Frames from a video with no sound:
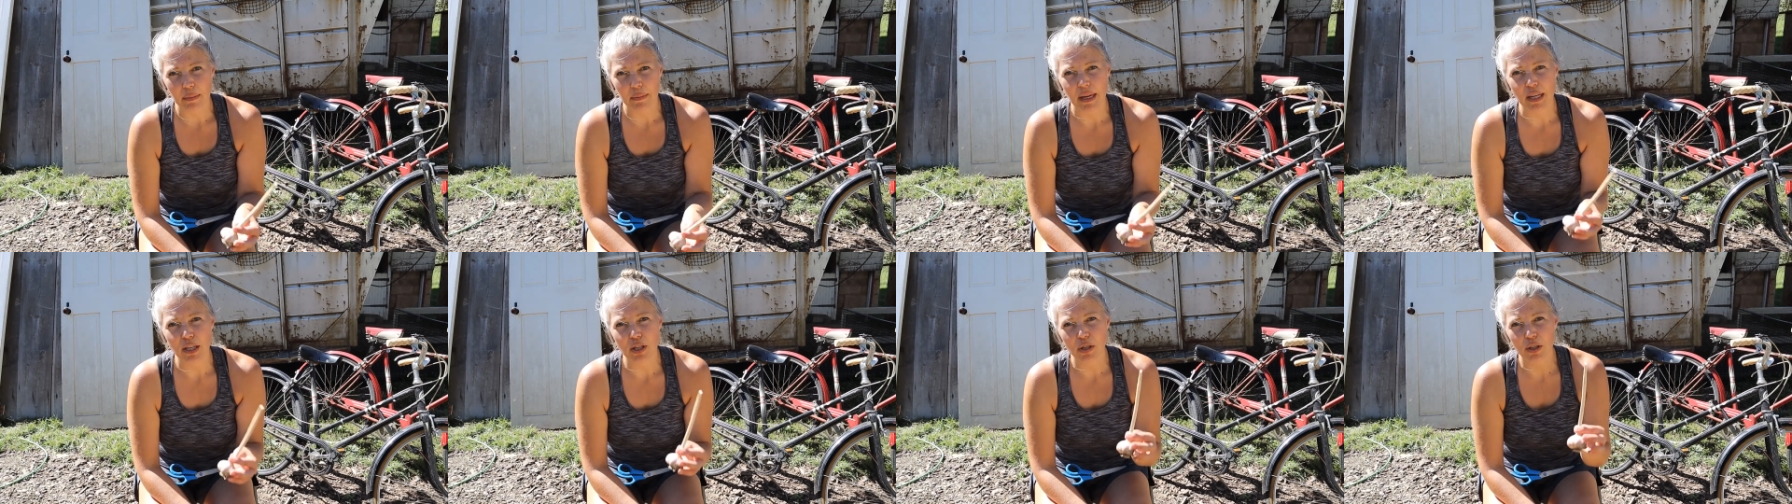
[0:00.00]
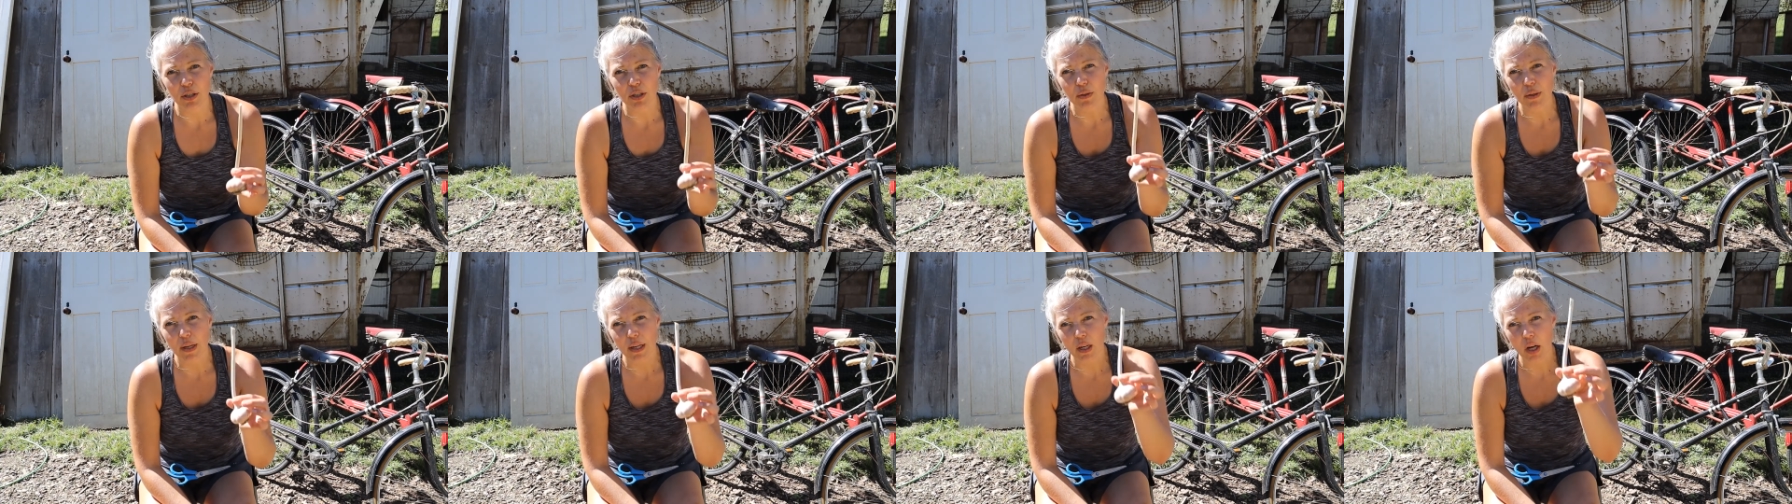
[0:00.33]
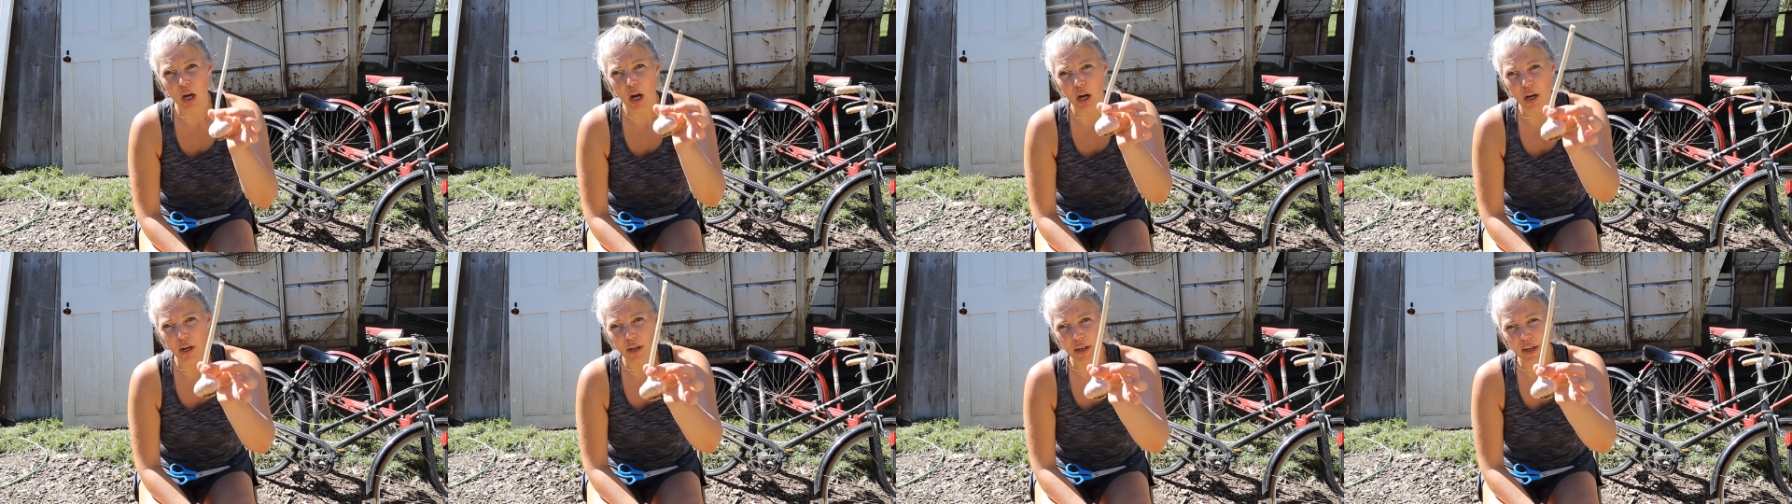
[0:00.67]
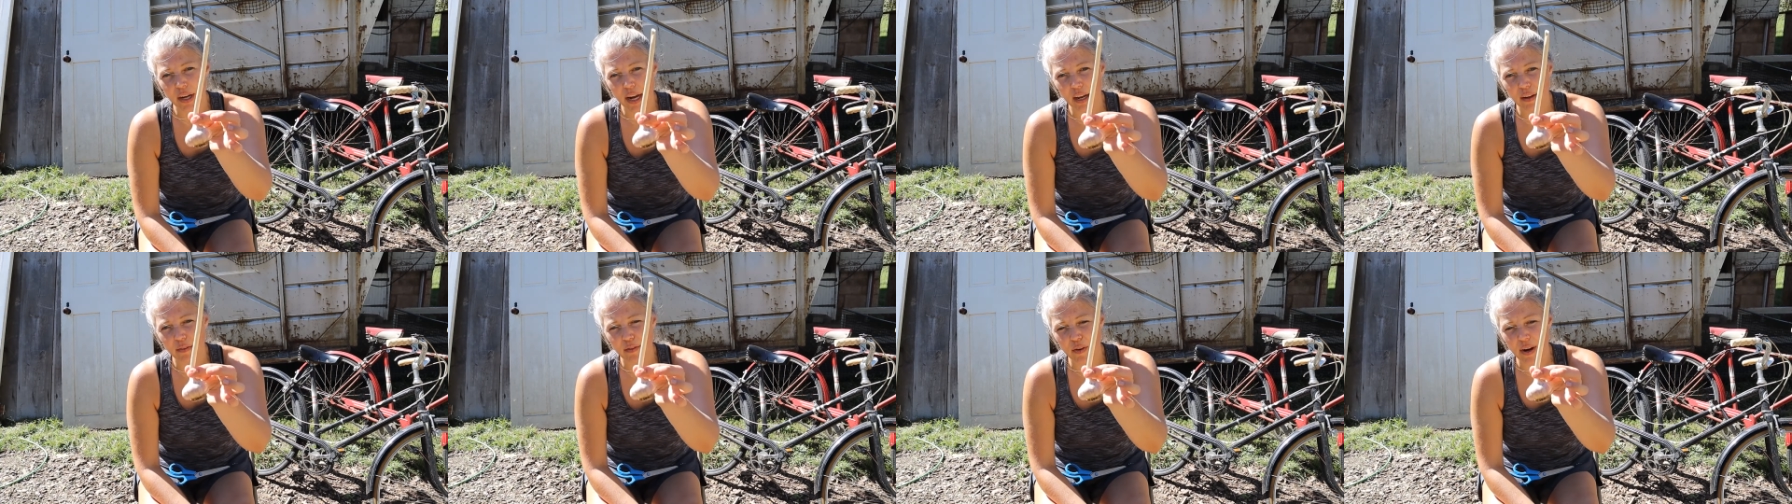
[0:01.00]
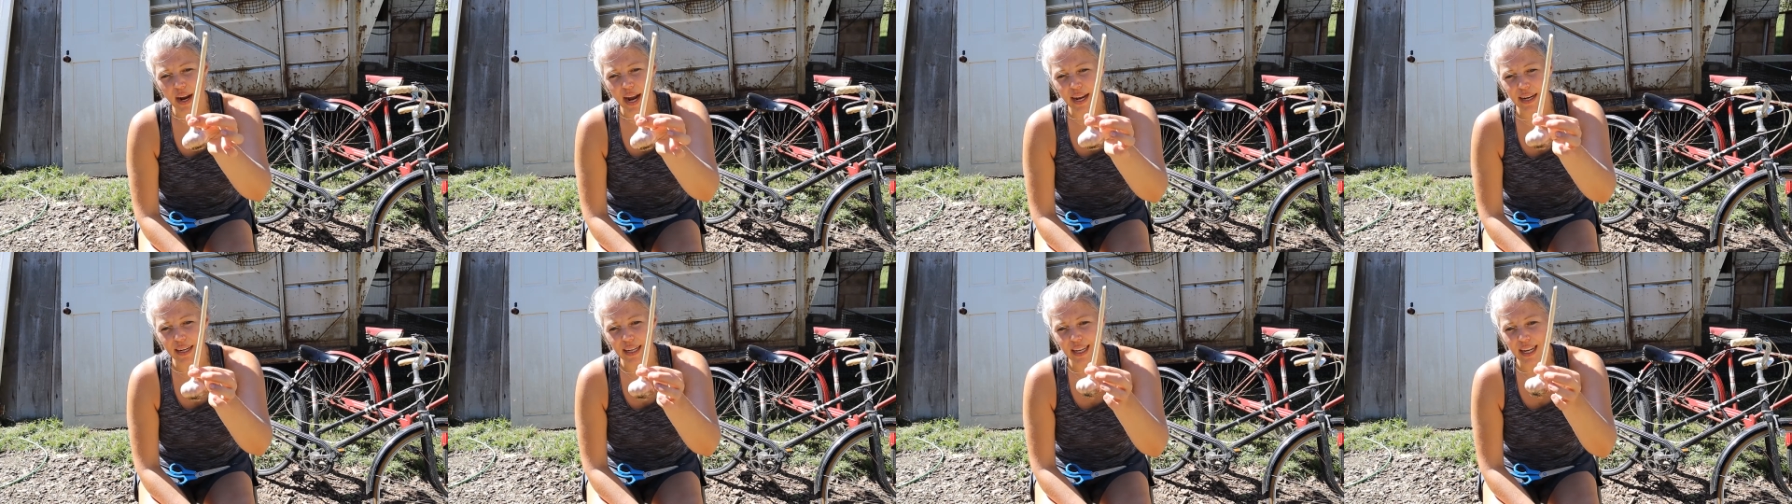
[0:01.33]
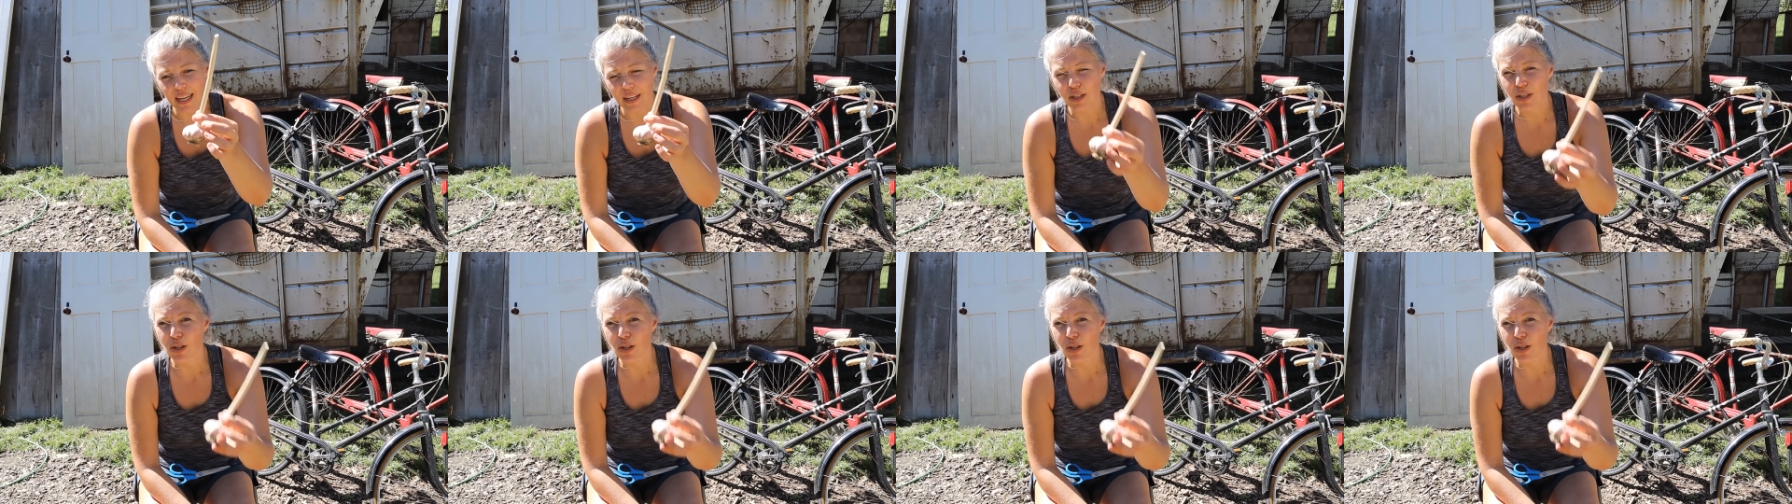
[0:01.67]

make sure you get a hardneck variety and